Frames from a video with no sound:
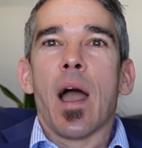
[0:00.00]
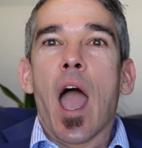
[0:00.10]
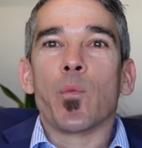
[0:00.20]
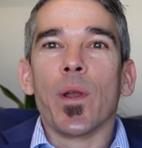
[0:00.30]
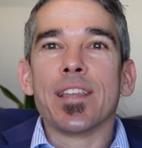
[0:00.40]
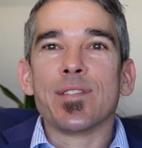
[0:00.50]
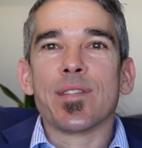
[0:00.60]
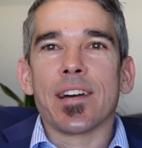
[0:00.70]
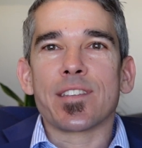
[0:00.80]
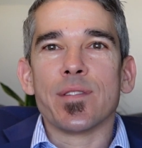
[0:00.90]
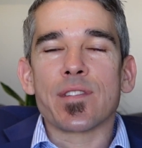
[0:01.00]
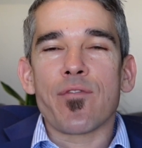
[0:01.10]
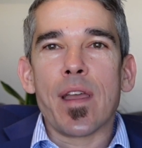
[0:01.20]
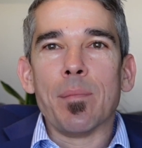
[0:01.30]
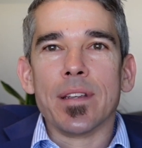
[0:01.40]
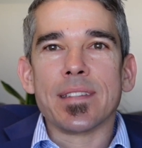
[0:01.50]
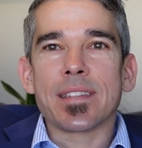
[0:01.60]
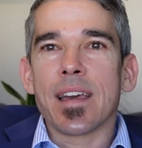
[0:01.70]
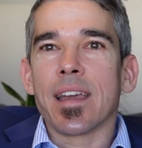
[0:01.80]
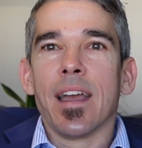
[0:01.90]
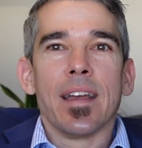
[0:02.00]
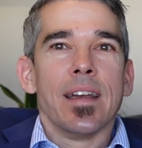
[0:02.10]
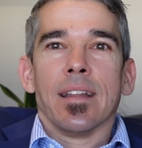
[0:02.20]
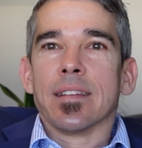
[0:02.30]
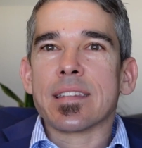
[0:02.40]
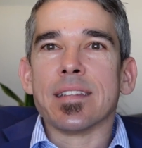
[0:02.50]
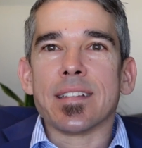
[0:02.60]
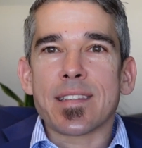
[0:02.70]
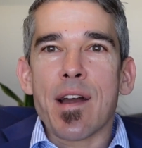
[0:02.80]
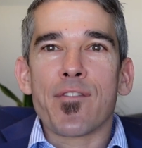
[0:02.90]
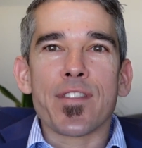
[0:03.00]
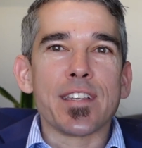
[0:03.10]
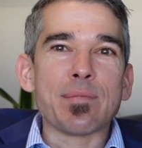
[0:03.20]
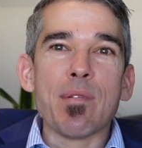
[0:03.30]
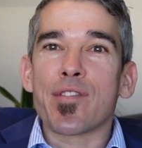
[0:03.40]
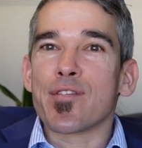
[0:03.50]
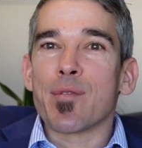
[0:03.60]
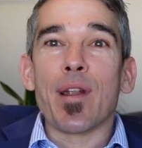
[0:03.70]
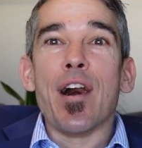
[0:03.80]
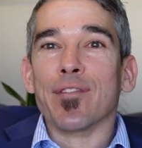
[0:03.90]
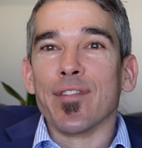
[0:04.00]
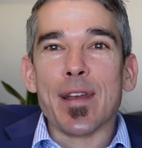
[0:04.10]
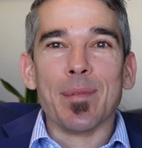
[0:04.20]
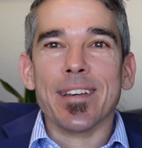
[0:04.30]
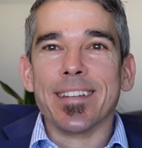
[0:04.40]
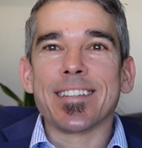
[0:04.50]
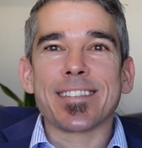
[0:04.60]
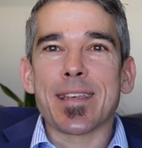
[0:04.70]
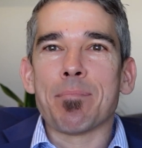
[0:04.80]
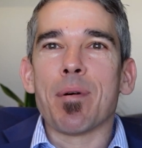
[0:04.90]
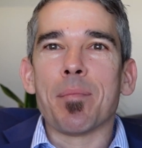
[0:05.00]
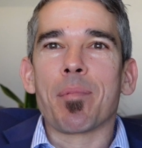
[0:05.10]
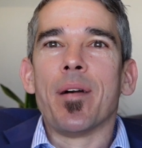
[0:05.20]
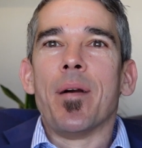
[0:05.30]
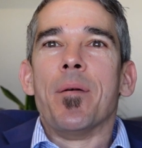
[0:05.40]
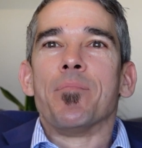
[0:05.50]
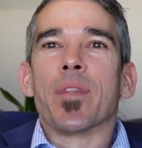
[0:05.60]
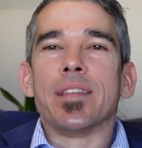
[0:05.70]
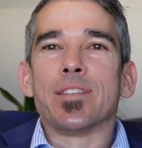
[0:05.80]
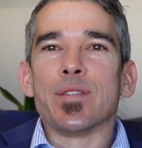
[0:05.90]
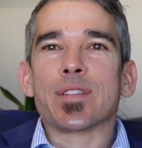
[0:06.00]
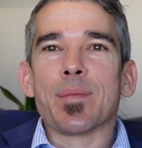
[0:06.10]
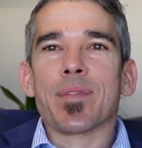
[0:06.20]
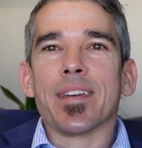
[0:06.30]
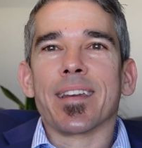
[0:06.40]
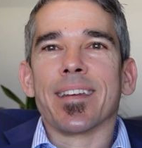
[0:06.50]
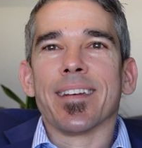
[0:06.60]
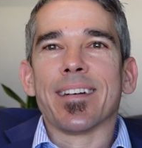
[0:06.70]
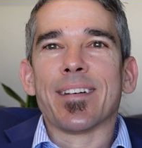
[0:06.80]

And we can do that too as a family and say, listen, it's time for the Smith or the Brown family to step up and do something.